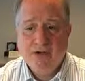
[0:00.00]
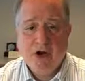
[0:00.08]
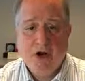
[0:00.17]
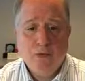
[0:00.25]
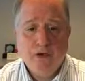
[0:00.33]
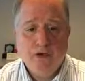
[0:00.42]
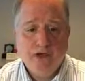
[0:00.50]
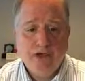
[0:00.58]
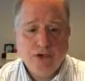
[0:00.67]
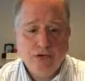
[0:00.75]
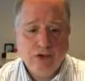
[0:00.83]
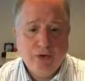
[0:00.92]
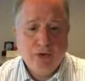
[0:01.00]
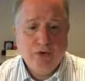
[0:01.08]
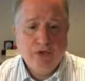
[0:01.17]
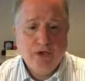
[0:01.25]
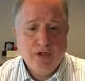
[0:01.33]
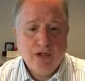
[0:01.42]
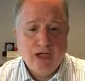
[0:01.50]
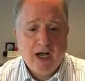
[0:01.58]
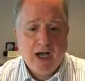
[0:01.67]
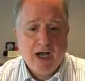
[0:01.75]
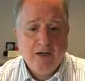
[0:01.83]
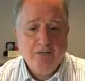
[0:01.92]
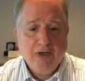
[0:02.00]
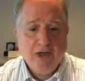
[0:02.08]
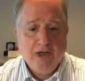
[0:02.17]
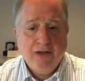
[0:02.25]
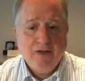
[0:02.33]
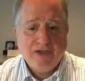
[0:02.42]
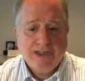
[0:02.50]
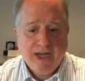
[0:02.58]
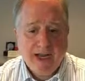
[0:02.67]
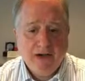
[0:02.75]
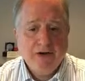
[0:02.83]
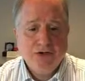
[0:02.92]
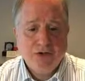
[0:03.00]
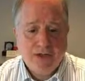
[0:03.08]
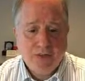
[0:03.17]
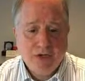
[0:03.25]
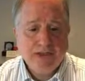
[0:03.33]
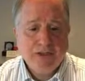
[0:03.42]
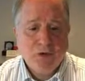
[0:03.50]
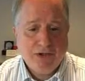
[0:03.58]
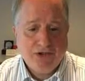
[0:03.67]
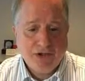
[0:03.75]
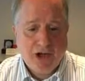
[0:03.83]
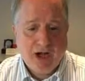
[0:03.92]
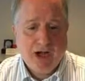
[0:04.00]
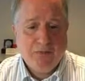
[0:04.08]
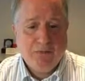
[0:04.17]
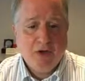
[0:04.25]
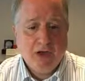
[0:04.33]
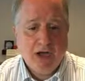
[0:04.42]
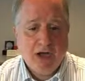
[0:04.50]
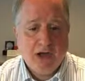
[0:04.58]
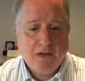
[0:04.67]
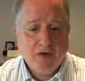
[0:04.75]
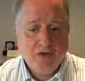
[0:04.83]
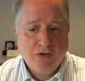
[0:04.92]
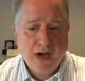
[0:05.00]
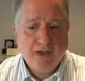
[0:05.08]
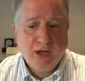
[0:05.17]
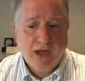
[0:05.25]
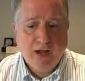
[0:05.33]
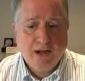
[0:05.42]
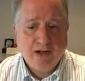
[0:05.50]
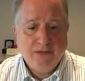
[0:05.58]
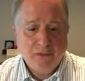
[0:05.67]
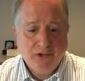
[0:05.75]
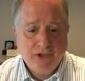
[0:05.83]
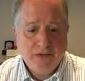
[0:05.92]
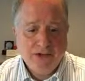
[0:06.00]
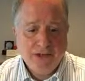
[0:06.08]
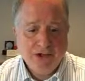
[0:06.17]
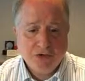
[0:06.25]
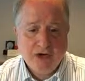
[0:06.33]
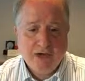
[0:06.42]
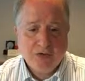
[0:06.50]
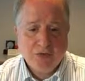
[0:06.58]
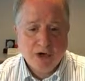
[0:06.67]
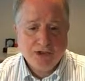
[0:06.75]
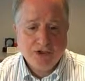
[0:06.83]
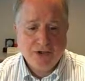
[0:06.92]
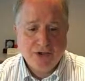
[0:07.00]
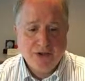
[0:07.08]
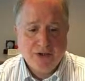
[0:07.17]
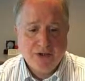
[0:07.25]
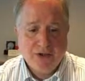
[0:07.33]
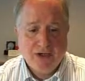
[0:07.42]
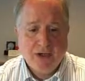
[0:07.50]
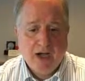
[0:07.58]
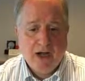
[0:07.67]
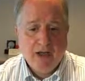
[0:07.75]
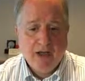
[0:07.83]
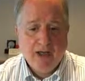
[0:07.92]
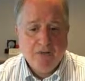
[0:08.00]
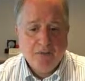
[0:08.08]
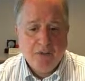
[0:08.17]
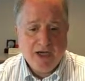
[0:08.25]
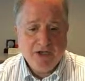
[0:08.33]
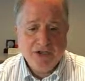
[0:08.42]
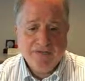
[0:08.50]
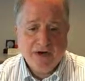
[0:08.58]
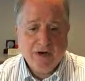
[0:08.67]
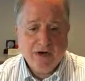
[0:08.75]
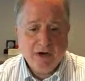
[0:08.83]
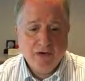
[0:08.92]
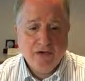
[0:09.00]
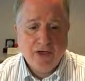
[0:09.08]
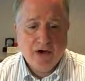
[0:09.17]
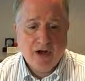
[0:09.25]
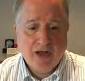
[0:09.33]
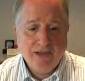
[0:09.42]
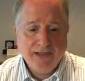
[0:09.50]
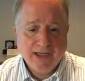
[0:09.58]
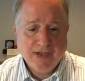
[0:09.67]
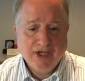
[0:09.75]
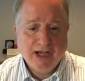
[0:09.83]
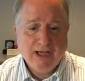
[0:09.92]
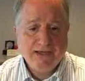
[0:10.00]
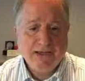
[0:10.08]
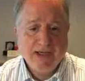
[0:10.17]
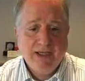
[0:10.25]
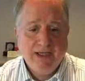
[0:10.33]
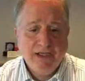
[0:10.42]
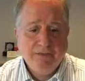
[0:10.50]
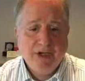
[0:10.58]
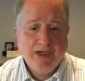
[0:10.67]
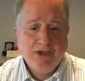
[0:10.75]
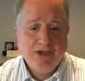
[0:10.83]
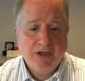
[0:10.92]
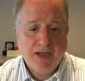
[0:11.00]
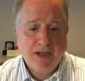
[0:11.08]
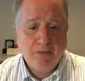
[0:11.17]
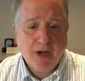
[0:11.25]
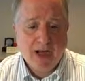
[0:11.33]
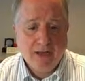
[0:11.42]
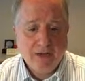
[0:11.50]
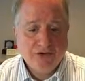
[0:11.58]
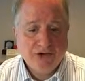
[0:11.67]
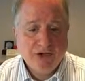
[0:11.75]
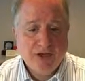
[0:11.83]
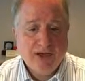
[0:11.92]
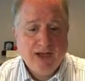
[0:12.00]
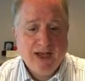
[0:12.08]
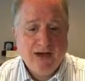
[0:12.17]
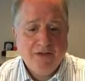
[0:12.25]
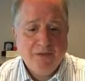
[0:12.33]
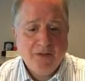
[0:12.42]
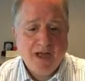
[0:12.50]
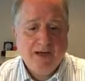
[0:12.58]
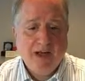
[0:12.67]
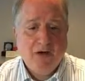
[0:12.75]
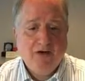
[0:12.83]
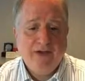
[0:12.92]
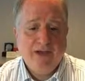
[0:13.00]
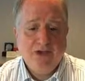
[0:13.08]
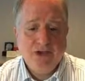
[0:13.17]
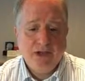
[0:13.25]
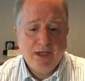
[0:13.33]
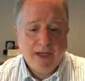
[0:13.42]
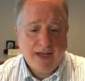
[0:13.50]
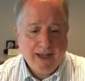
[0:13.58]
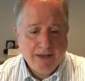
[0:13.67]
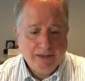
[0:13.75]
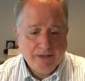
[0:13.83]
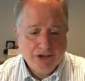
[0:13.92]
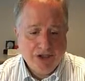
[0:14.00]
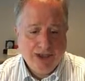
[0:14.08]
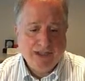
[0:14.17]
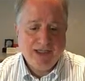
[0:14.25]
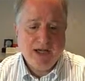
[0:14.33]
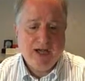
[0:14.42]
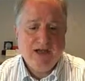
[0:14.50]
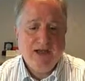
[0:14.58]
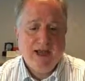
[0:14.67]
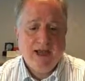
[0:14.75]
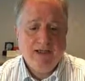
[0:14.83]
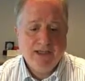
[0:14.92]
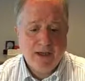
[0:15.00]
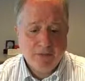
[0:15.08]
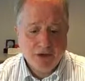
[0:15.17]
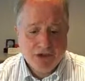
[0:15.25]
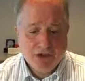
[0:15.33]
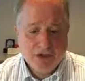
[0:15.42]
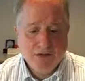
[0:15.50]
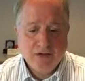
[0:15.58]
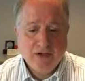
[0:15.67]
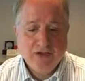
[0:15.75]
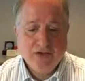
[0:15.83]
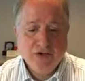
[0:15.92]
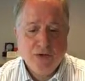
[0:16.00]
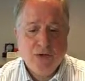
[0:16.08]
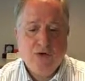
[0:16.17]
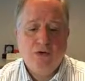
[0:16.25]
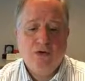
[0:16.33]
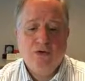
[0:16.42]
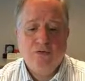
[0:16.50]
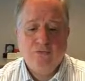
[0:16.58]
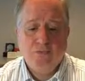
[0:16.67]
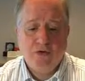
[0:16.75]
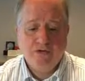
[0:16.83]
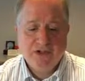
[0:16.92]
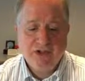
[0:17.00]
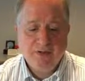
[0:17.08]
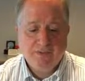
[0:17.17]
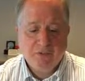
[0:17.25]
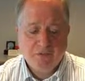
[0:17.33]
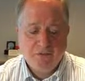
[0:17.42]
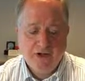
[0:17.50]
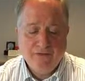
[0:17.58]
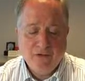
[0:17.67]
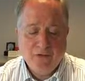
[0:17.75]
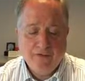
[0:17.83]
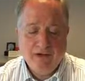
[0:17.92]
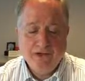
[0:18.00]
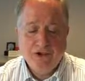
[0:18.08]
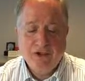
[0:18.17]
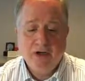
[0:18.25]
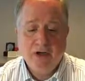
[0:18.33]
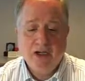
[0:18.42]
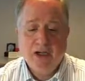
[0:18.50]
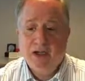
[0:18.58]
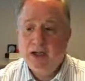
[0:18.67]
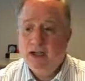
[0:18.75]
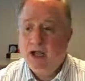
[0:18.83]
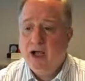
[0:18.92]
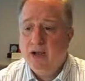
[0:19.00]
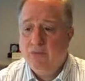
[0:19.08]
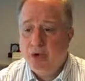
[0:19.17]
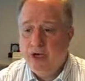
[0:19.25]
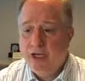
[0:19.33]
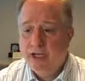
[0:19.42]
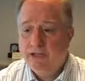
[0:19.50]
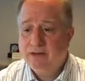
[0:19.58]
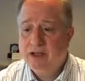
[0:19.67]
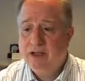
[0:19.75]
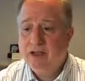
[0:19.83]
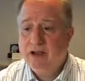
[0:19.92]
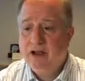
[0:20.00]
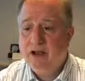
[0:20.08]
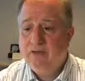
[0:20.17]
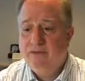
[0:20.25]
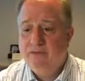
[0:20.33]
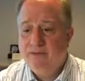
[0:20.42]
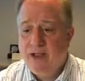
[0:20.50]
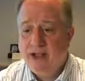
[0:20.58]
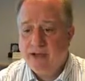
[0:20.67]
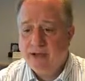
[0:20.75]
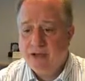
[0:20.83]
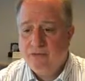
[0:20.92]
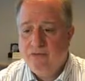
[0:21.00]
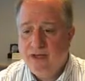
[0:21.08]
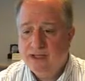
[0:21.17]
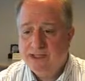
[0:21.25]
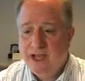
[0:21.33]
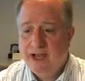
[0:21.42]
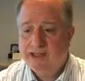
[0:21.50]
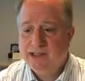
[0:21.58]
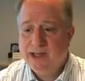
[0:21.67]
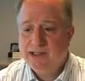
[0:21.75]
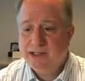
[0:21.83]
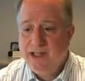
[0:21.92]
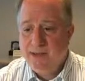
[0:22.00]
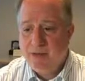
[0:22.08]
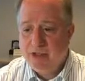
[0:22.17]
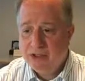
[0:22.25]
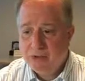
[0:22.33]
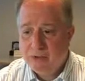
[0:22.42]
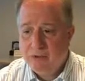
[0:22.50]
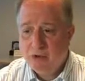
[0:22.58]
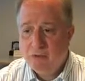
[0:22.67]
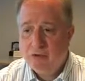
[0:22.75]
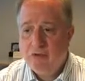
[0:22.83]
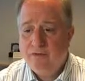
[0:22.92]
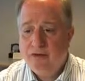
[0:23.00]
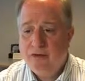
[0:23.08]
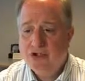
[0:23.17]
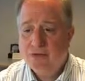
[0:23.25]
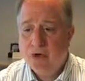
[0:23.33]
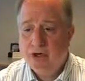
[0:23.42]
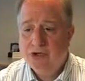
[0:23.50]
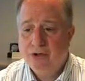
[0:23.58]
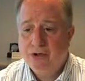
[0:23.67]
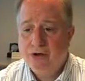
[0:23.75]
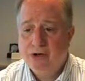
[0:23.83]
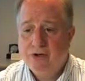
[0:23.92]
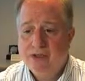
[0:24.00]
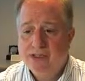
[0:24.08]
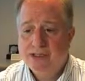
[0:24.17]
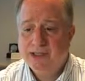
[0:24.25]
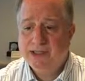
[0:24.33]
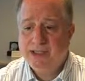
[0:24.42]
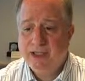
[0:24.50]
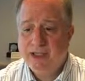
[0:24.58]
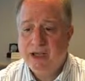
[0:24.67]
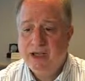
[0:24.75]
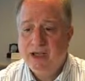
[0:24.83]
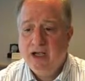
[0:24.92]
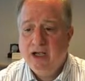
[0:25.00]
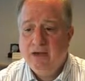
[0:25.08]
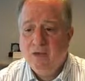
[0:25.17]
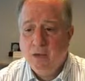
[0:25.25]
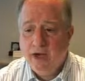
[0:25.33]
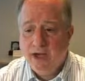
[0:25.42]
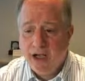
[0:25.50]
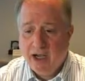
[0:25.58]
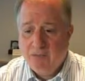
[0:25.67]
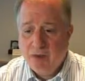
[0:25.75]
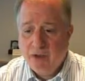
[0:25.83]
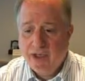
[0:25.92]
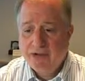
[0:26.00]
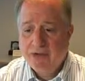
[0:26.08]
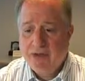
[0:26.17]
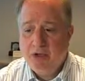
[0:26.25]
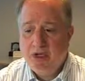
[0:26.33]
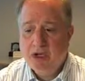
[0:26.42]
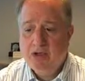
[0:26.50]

really include standard treatments which try to reduce intracranial pressure in patients very early on, such as intubation and mild head-of-the-bed elevation and analgesia and temperature control, fever prevention, putting in venous access, keeping cerebral perfusion pressure greater than 60, avoiding hyponatremia,